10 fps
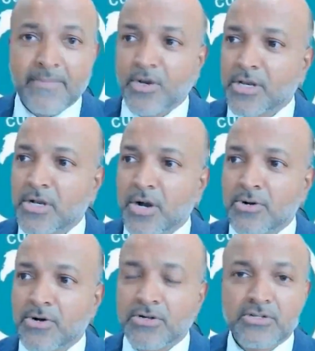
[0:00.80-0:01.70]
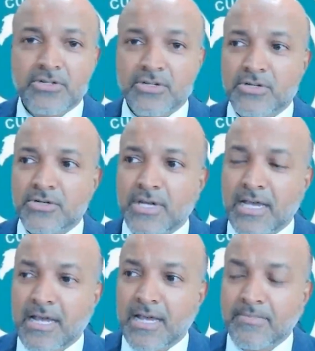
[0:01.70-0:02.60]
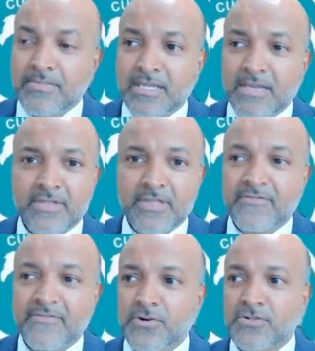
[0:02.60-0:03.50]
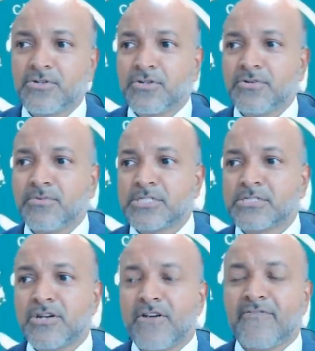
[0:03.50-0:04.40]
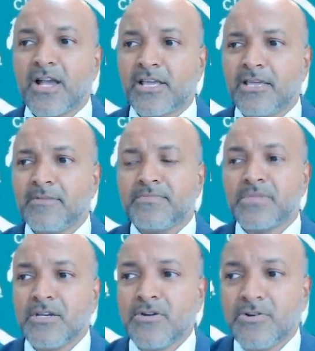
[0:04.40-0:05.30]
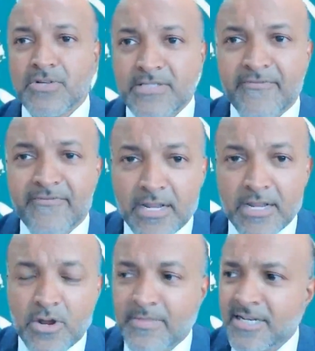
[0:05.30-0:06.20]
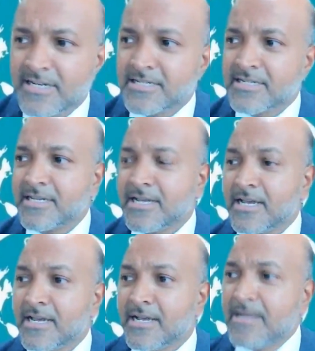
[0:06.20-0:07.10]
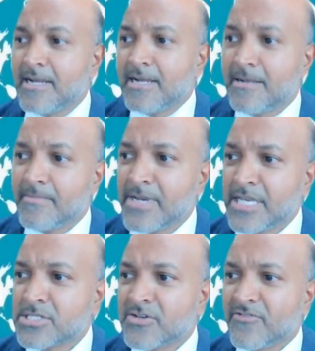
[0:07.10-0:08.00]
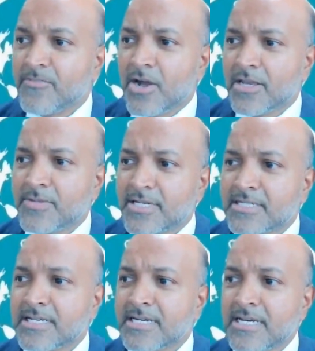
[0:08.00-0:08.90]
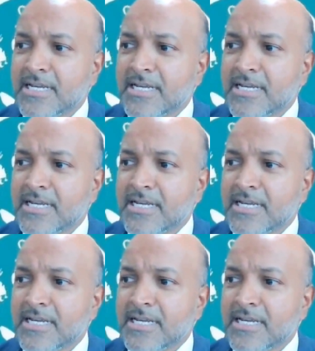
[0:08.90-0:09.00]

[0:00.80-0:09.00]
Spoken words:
I'm going to go on to giving the floor to Mr. Rauf Hakeem, who is a very prominent Minister of Parliament.